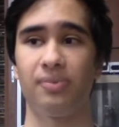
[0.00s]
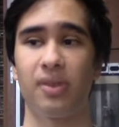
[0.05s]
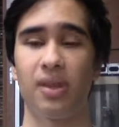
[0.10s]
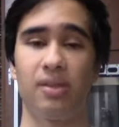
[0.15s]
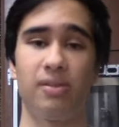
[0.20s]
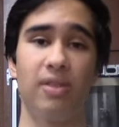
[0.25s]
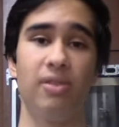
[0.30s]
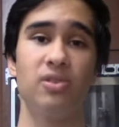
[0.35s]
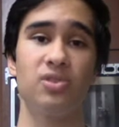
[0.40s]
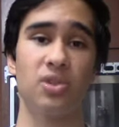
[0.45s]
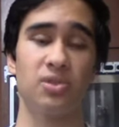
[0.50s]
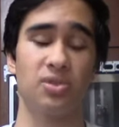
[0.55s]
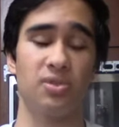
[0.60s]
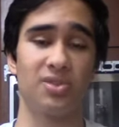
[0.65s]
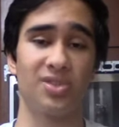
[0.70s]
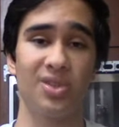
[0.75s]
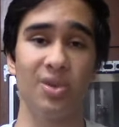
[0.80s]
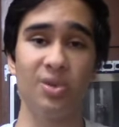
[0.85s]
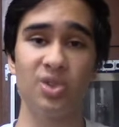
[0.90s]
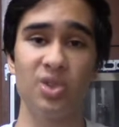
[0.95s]
Then there's also
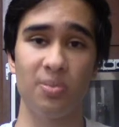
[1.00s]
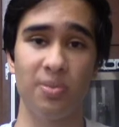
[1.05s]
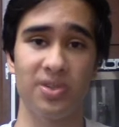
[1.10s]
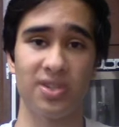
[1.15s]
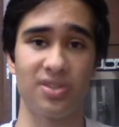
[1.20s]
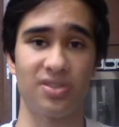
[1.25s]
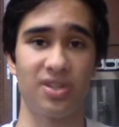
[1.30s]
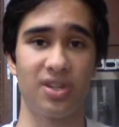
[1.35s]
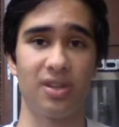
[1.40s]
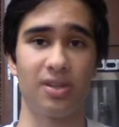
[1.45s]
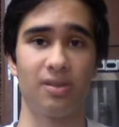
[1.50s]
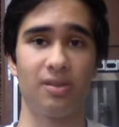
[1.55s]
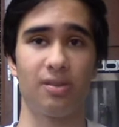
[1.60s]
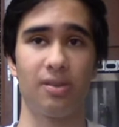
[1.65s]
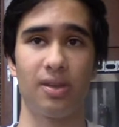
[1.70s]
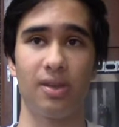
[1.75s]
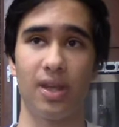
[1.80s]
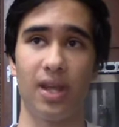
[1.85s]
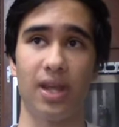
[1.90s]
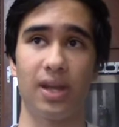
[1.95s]
social position,
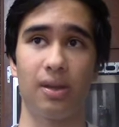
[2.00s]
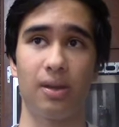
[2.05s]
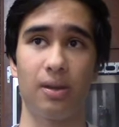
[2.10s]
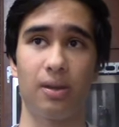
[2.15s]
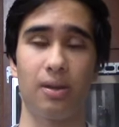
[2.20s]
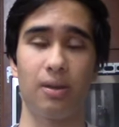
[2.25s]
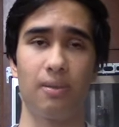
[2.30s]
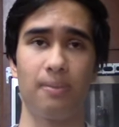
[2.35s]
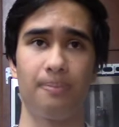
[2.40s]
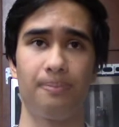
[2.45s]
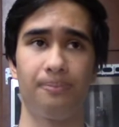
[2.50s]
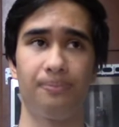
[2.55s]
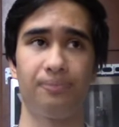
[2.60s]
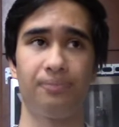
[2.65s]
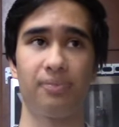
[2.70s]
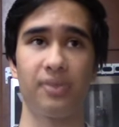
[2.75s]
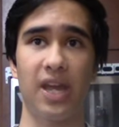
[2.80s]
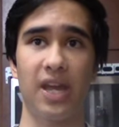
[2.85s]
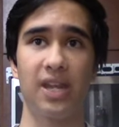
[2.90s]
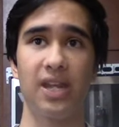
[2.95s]
like
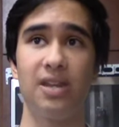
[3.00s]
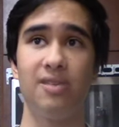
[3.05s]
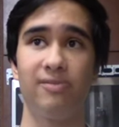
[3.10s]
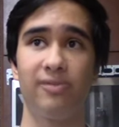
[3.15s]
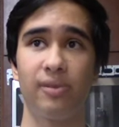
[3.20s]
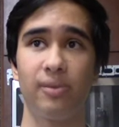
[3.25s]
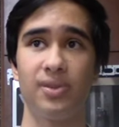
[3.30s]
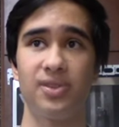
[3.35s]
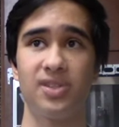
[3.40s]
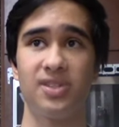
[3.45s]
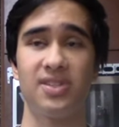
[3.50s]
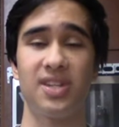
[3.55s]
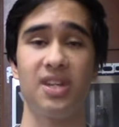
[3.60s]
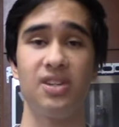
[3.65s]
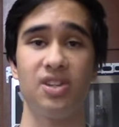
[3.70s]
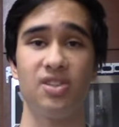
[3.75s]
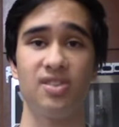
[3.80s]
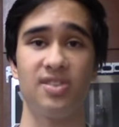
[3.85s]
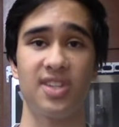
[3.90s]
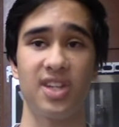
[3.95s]
that influences
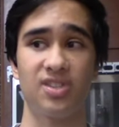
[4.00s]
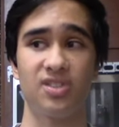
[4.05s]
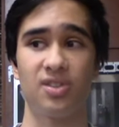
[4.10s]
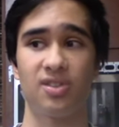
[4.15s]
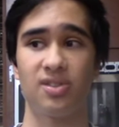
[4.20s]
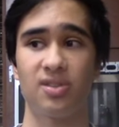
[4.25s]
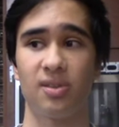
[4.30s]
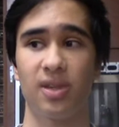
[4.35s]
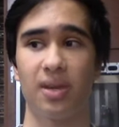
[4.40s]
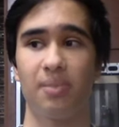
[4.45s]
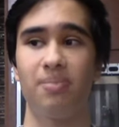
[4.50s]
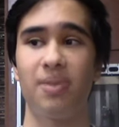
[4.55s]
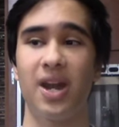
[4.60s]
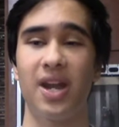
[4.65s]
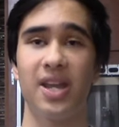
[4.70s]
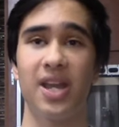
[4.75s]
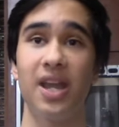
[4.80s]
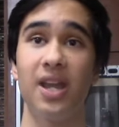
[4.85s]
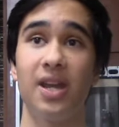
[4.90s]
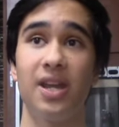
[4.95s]
indigenization. So like
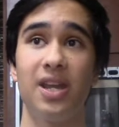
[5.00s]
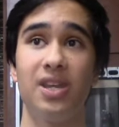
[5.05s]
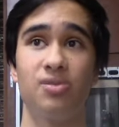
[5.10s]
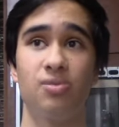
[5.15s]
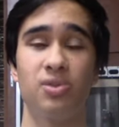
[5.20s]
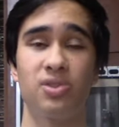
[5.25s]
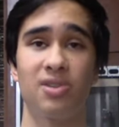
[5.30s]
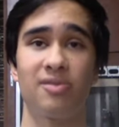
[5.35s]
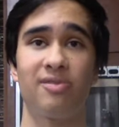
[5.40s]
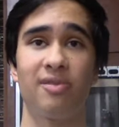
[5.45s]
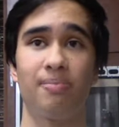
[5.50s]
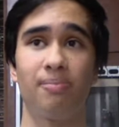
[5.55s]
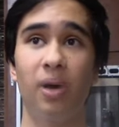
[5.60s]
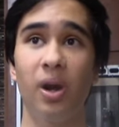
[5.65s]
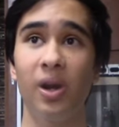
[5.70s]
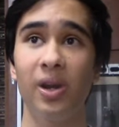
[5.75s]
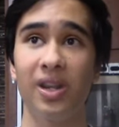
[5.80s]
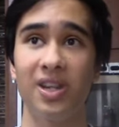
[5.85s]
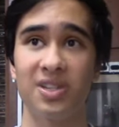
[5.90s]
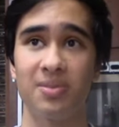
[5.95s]
paella is reserved from
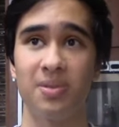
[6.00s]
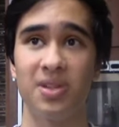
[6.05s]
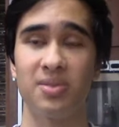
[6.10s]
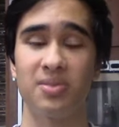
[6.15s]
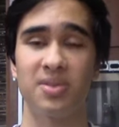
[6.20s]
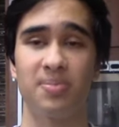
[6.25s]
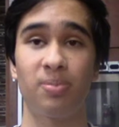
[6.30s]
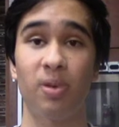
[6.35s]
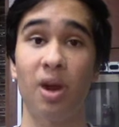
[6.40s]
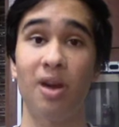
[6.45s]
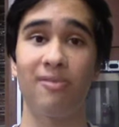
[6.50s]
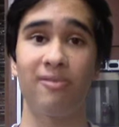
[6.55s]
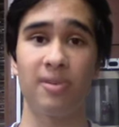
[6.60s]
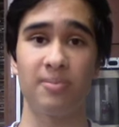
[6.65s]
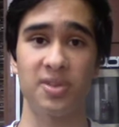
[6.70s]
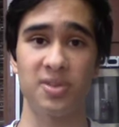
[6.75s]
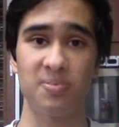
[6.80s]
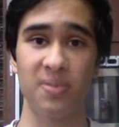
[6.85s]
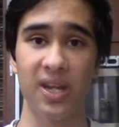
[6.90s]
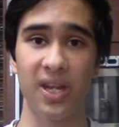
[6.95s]
parties because it was brought from
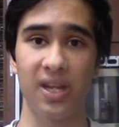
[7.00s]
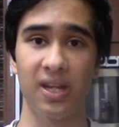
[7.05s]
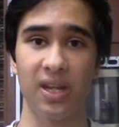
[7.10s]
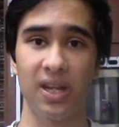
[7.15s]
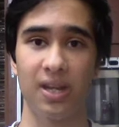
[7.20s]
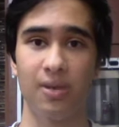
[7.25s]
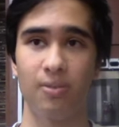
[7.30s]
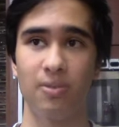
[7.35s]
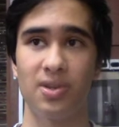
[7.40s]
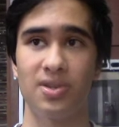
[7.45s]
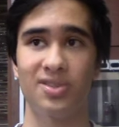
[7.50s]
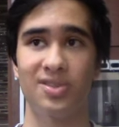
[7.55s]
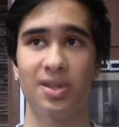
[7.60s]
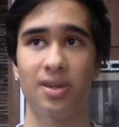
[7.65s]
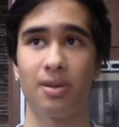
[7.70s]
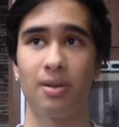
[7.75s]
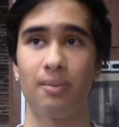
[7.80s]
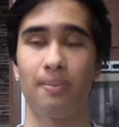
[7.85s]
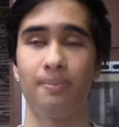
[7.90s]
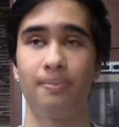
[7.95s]
Spain. It was
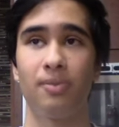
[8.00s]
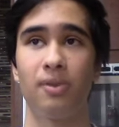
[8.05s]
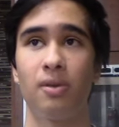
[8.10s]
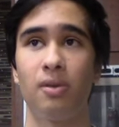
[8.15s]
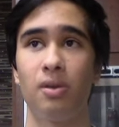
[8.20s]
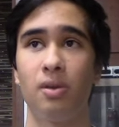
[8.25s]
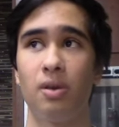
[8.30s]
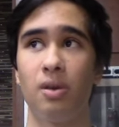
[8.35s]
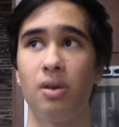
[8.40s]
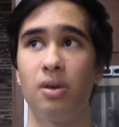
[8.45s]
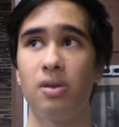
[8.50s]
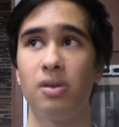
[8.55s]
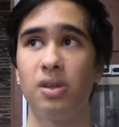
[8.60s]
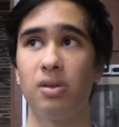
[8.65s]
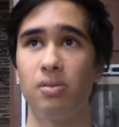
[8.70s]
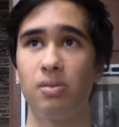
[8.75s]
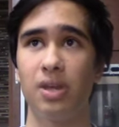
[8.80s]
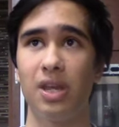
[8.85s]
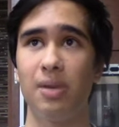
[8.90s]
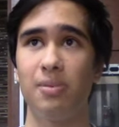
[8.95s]

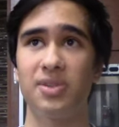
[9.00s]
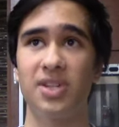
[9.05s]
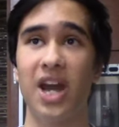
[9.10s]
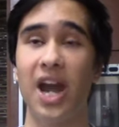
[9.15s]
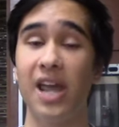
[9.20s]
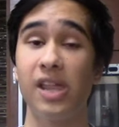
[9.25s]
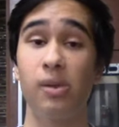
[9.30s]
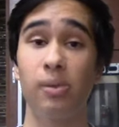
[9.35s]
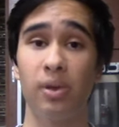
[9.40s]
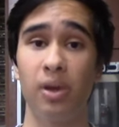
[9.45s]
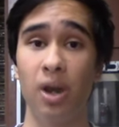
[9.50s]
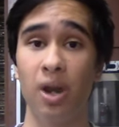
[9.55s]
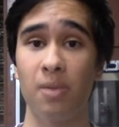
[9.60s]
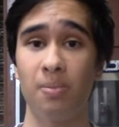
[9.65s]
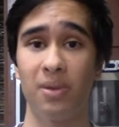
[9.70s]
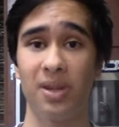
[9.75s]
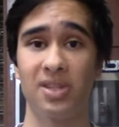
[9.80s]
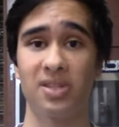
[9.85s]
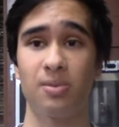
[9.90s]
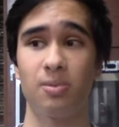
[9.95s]
highly regarded
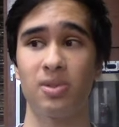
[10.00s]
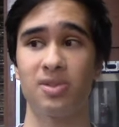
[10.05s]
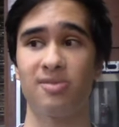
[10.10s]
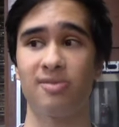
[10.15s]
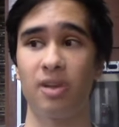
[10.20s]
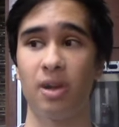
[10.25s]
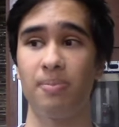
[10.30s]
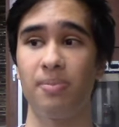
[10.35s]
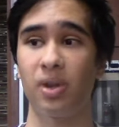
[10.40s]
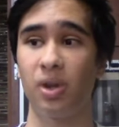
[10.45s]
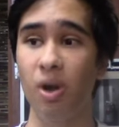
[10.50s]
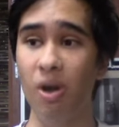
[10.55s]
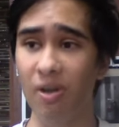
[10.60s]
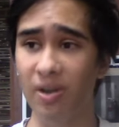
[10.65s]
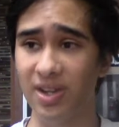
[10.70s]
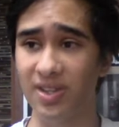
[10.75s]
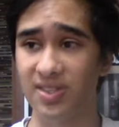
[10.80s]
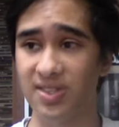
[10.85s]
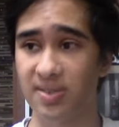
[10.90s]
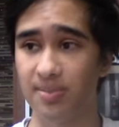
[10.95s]
because it was from the
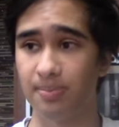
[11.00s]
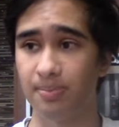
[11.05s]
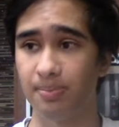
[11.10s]
colonists.